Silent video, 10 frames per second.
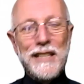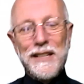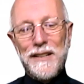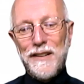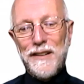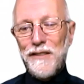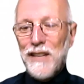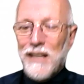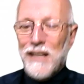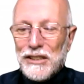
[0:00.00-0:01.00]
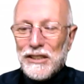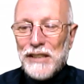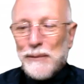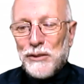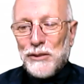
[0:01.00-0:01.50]
of
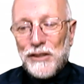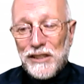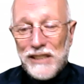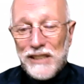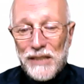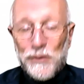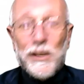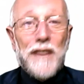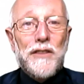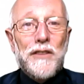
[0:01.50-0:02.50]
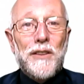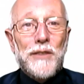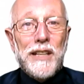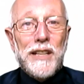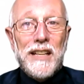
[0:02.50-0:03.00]
steps to successful lifelong
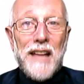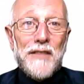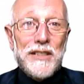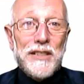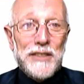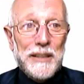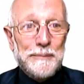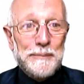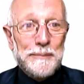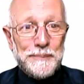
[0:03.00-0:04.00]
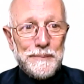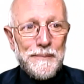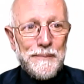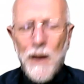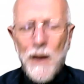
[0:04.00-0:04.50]
learning and advocacy.
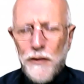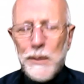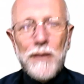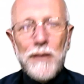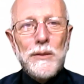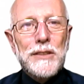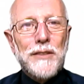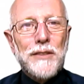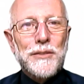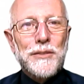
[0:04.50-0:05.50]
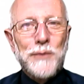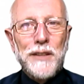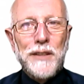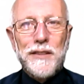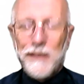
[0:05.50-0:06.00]
For me, it always starts
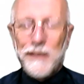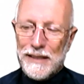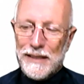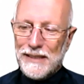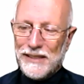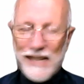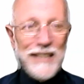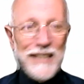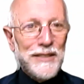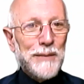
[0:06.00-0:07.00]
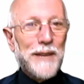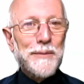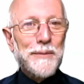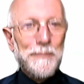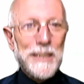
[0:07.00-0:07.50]
with setting something up
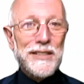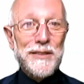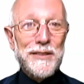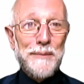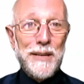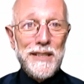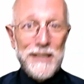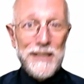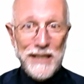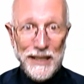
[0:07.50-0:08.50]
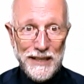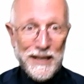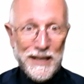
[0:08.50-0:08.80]
that meets somebody's need,